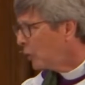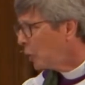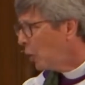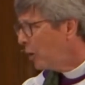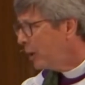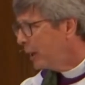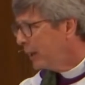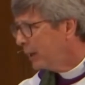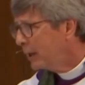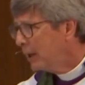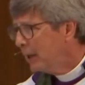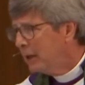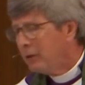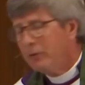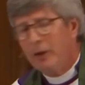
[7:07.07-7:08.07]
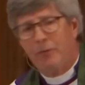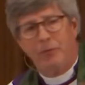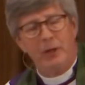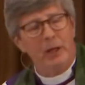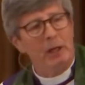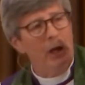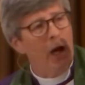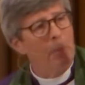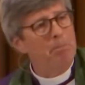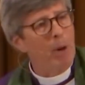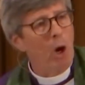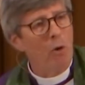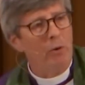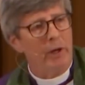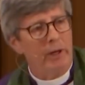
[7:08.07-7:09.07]
learning that the
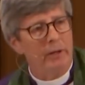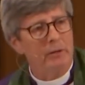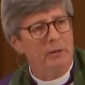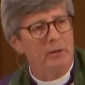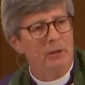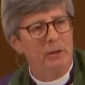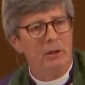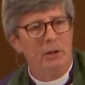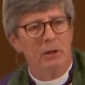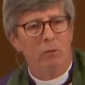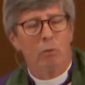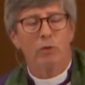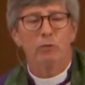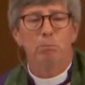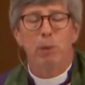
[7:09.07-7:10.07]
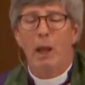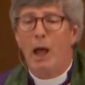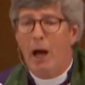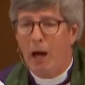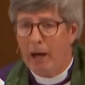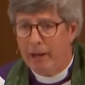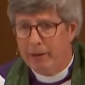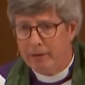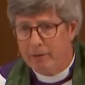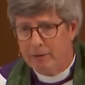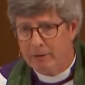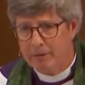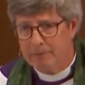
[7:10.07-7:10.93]
opponent was blind.